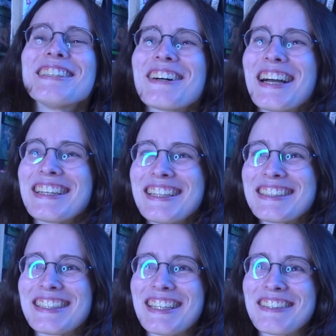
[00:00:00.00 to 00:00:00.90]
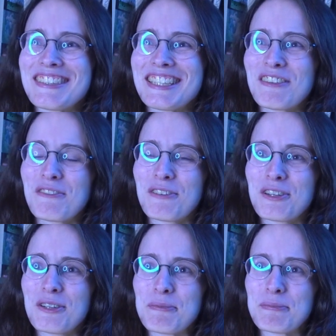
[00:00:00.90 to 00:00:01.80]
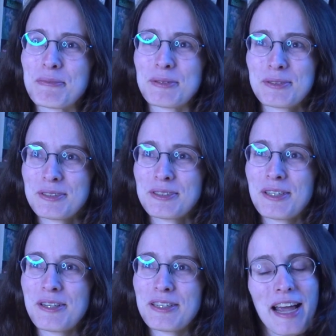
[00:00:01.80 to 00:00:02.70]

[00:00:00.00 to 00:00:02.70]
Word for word: So I think it's everything for the personal.